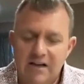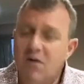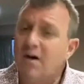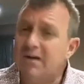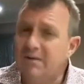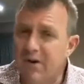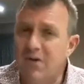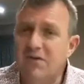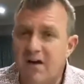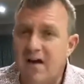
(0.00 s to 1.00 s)
quite a
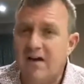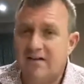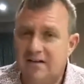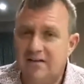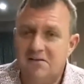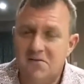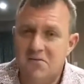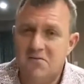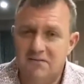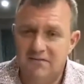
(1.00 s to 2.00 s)
boat ride,
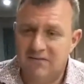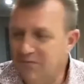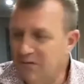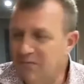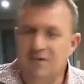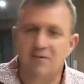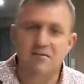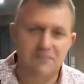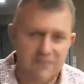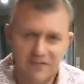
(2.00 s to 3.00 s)
or if you want to do
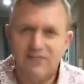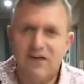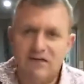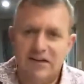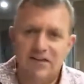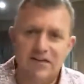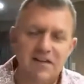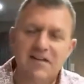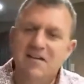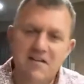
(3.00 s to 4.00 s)
the floating
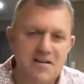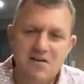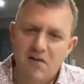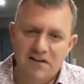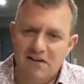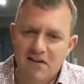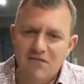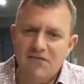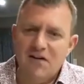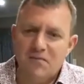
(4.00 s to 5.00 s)
thing, quite a long
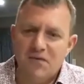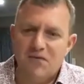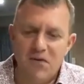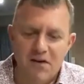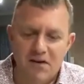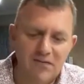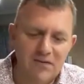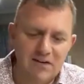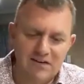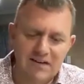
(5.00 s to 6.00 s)
float before you are
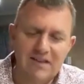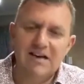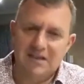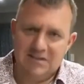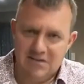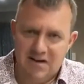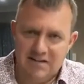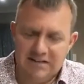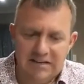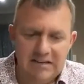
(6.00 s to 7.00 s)
even near to us.
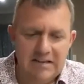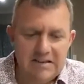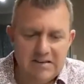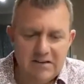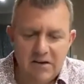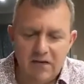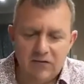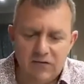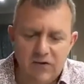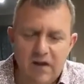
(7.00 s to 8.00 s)
So you have to
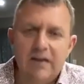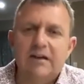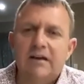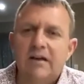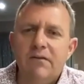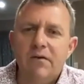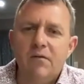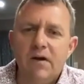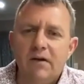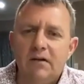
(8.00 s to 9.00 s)
fly in, and
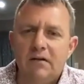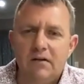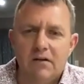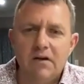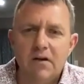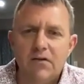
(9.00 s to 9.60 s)
everywhere you got to go